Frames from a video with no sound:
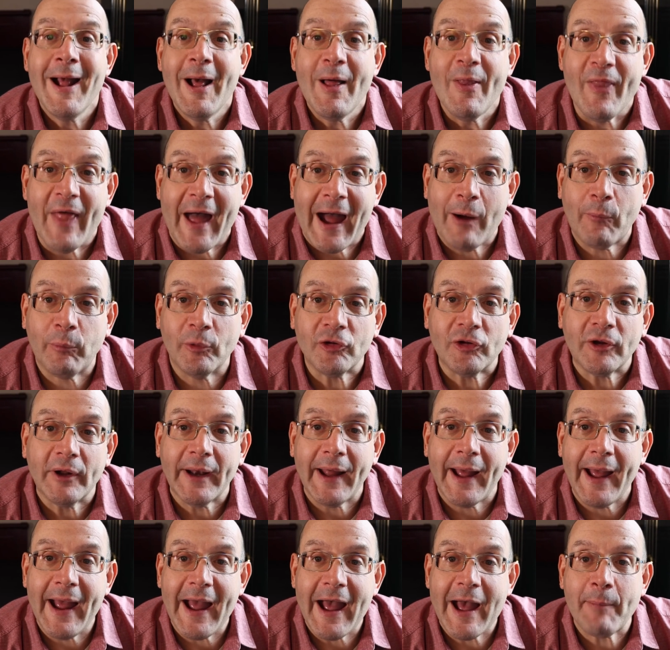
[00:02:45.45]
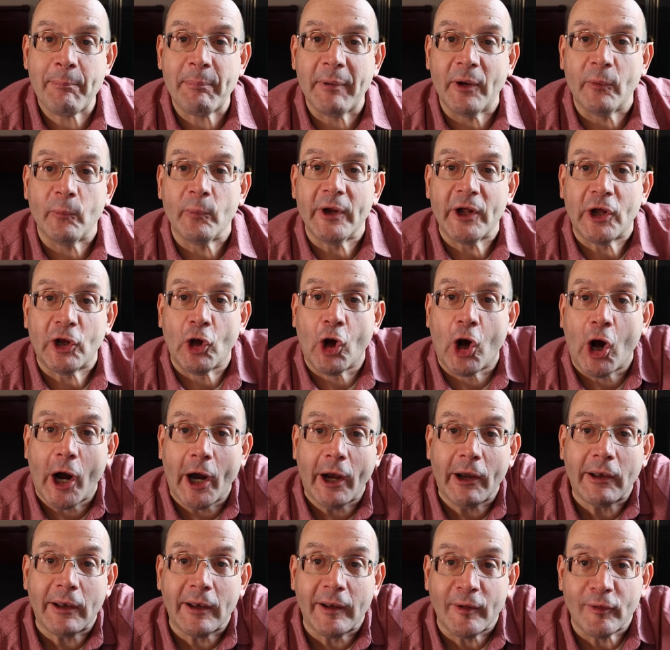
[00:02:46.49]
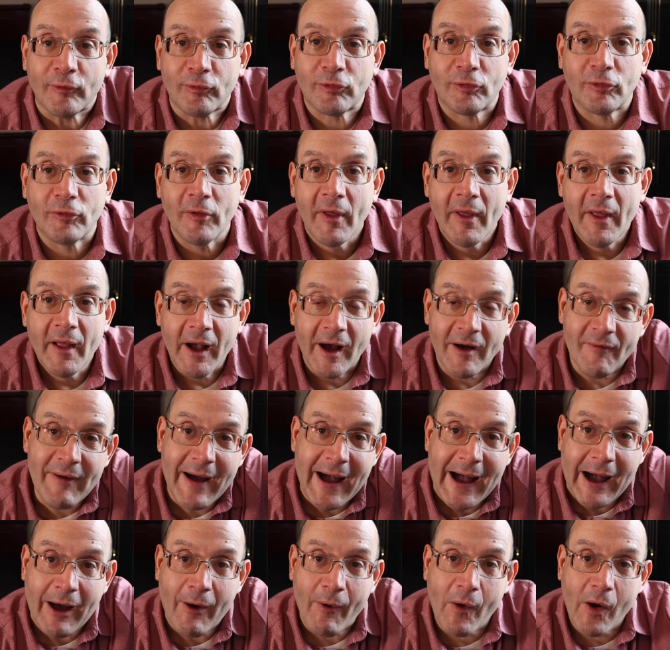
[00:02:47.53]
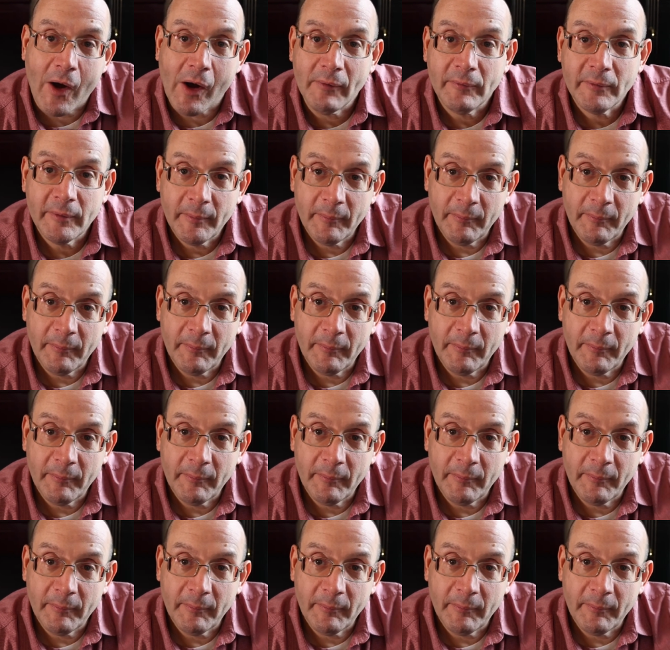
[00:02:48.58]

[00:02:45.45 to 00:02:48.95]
That was going to happen regardless of how